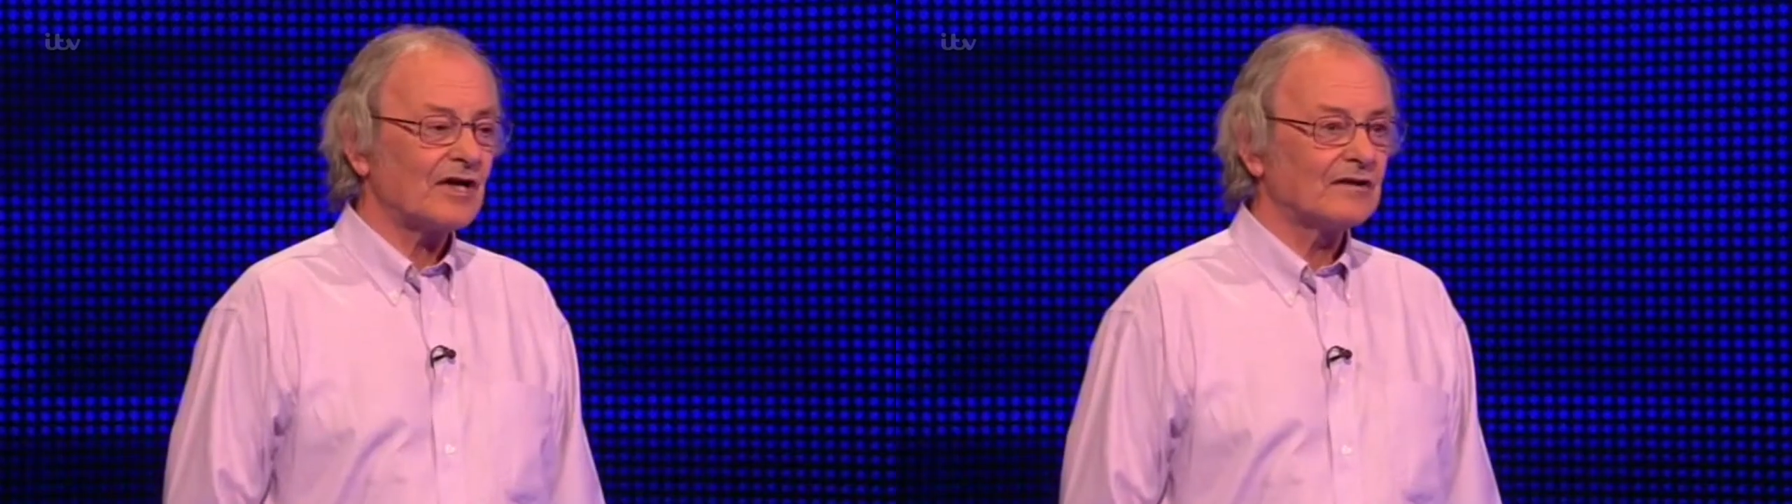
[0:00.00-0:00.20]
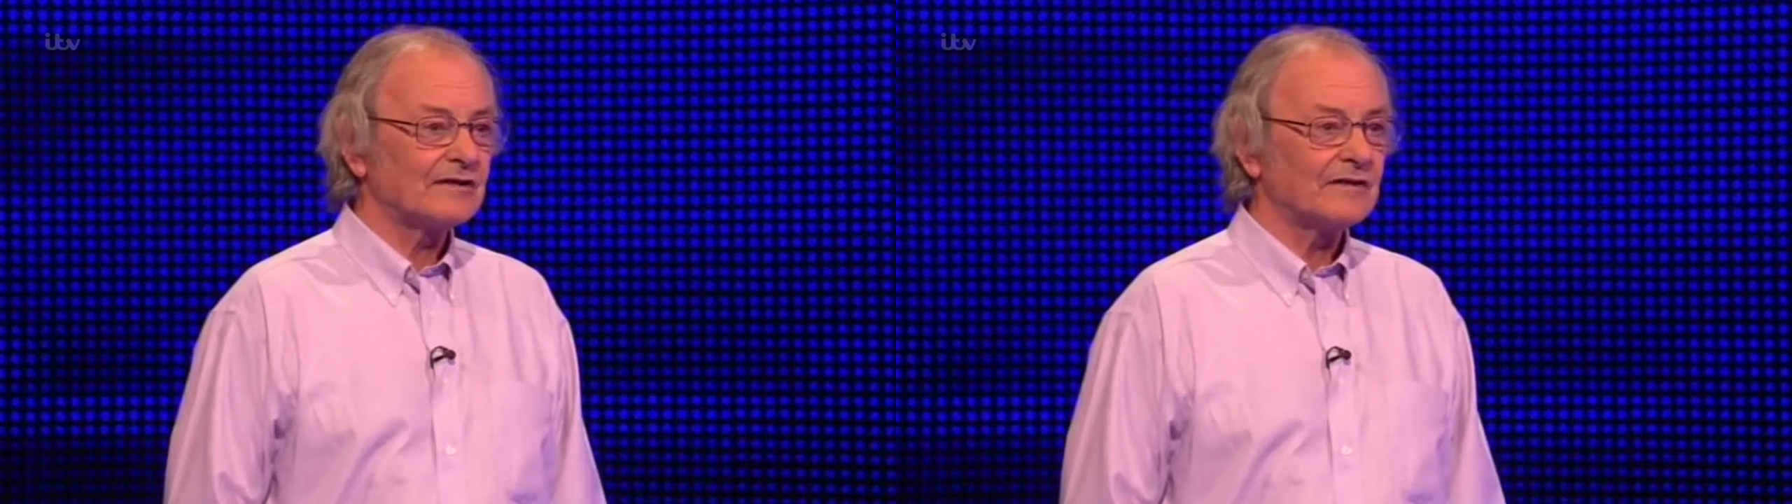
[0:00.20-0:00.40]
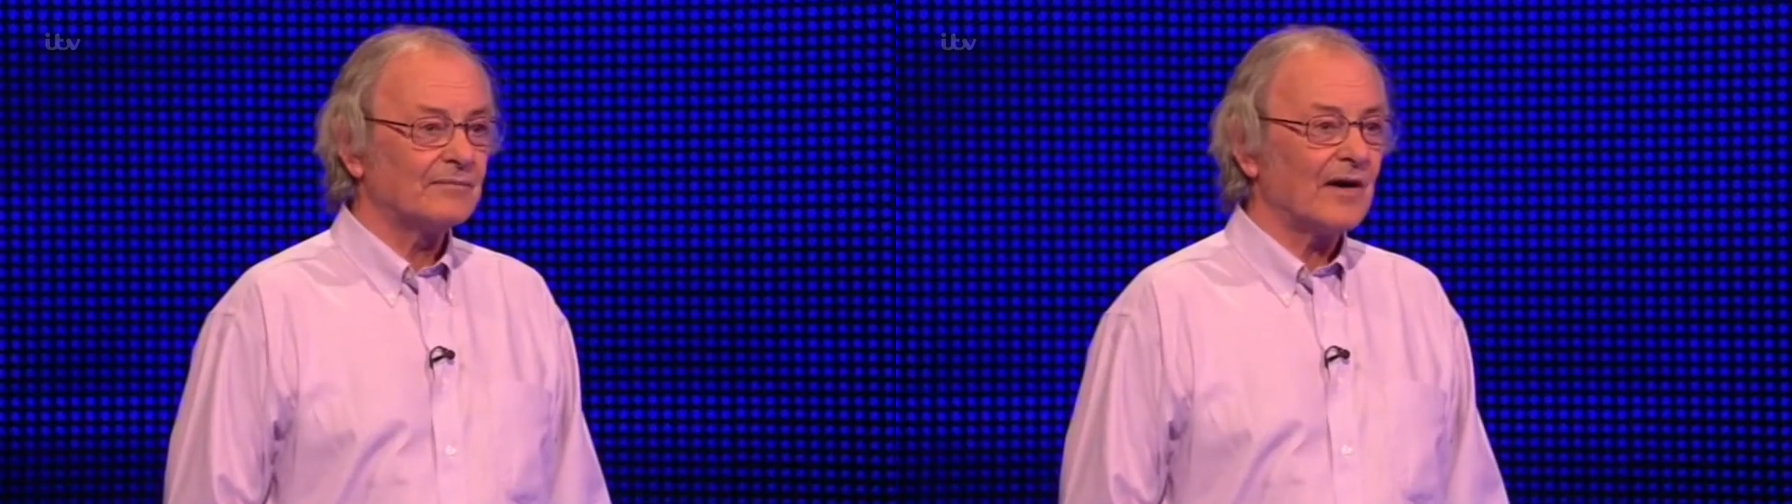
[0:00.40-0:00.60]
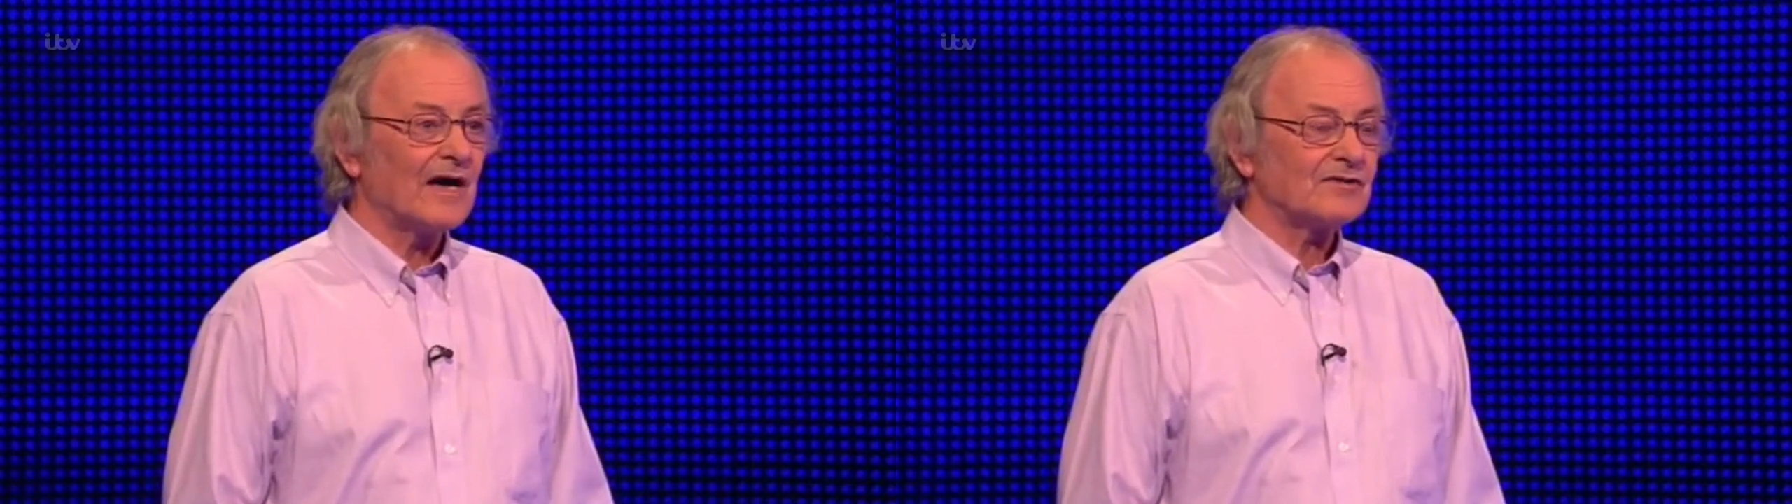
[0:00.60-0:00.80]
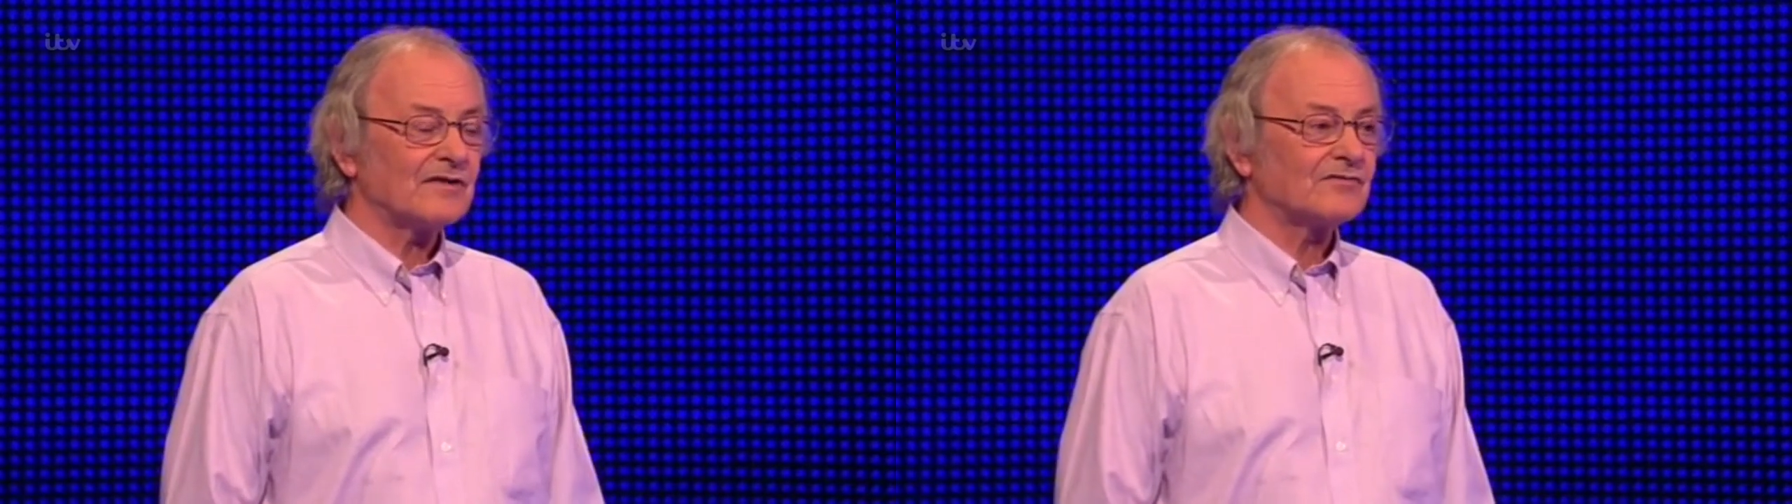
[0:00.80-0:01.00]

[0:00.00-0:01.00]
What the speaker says: sailed in the past.